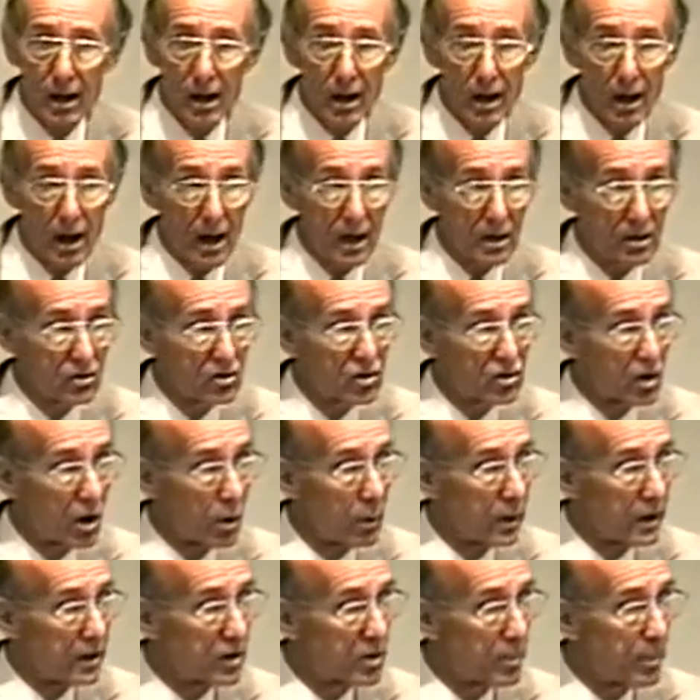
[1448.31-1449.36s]
And
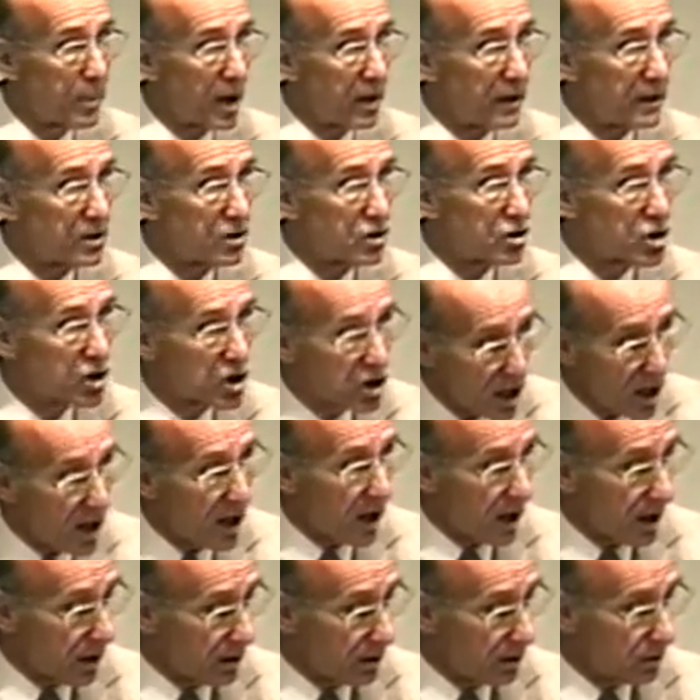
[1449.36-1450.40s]
so it's by
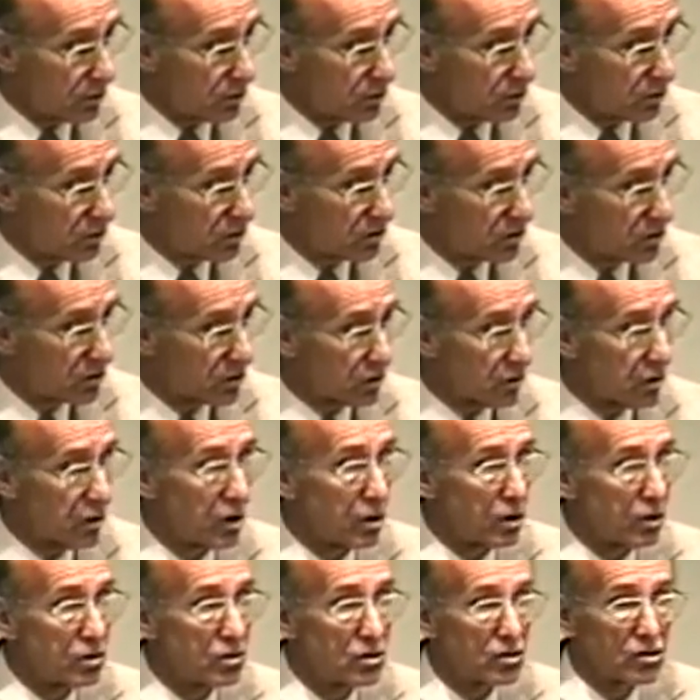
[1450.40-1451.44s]
chance
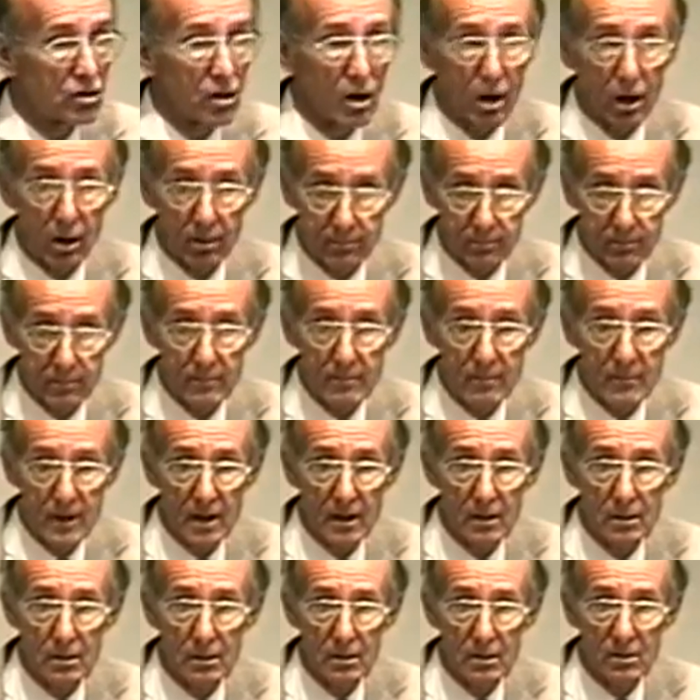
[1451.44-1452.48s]
that
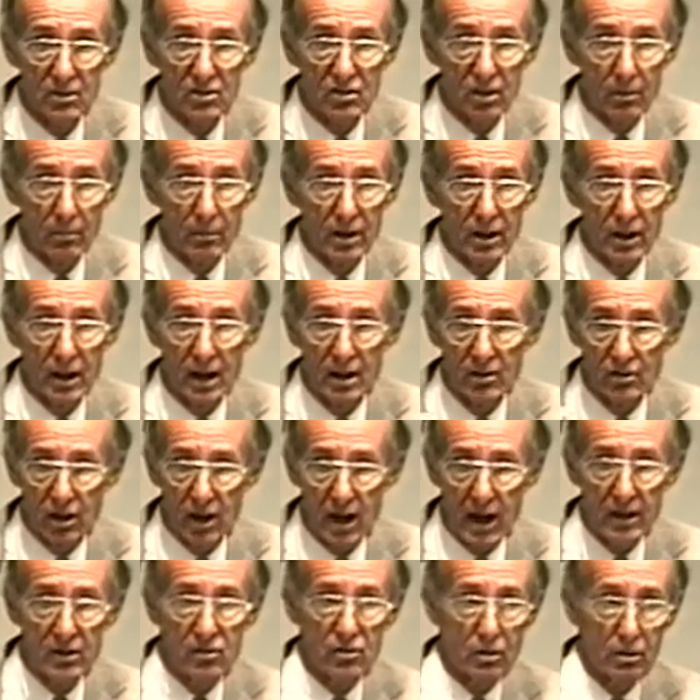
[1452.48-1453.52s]
somebody has an
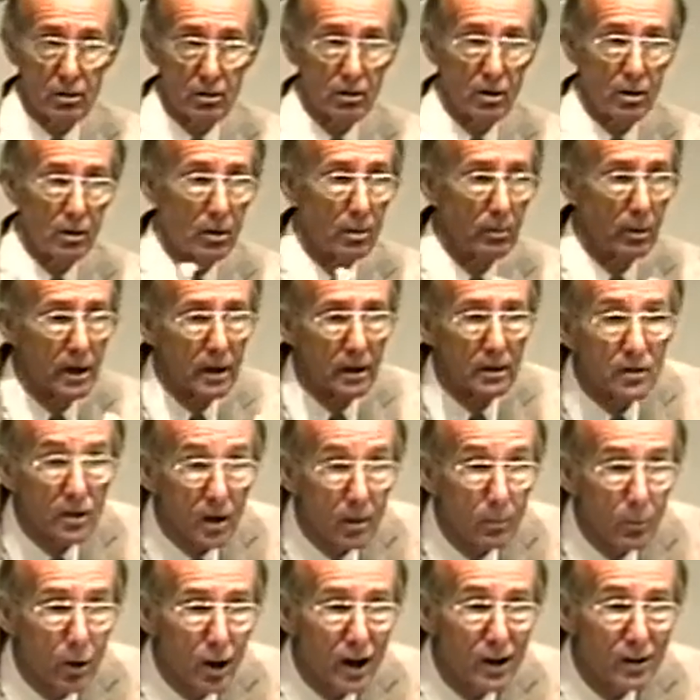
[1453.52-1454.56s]
accident on the way
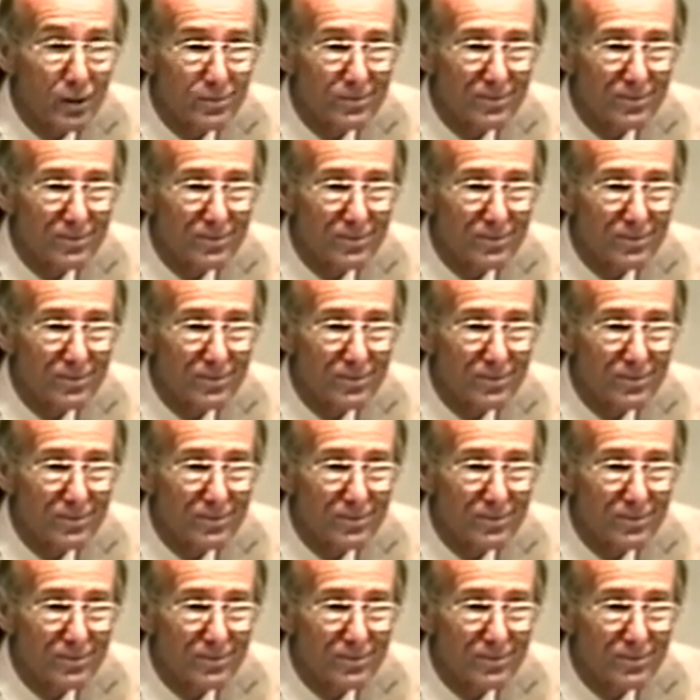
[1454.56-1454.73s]
somewhere.